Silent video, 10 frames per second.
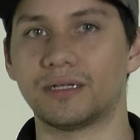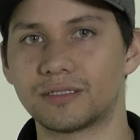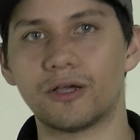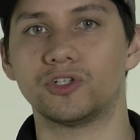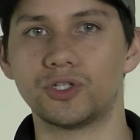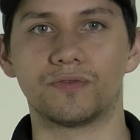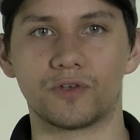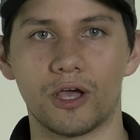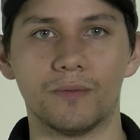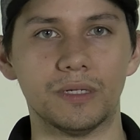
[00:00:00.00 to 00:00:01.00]
That's how it should have
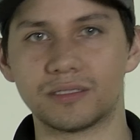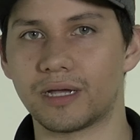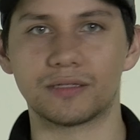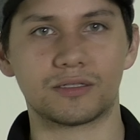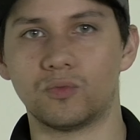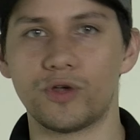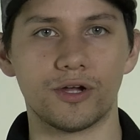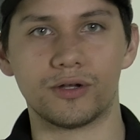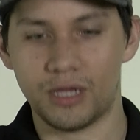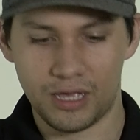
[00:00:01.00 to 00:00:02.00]
gone, but he's got some
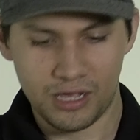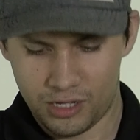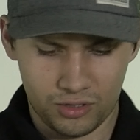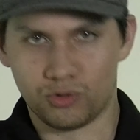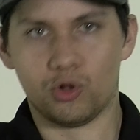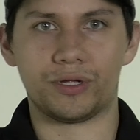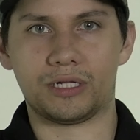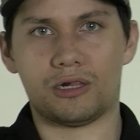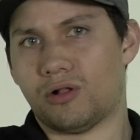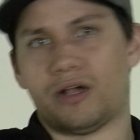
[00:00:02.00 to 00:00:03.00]
weird
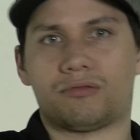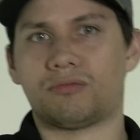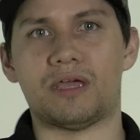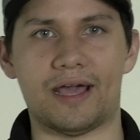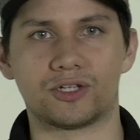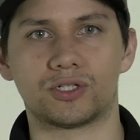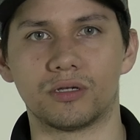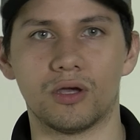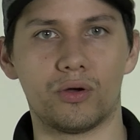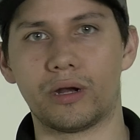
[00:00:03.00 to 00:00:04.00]
loincloth action
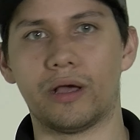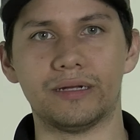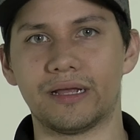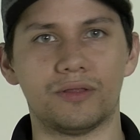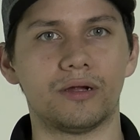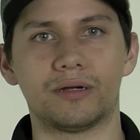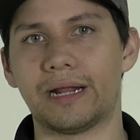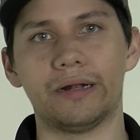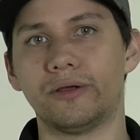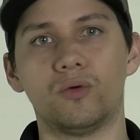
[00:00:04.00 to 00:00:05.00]
going on down there, and I
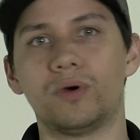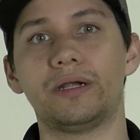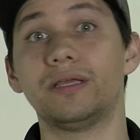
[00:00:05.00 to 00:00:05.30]
don't know what it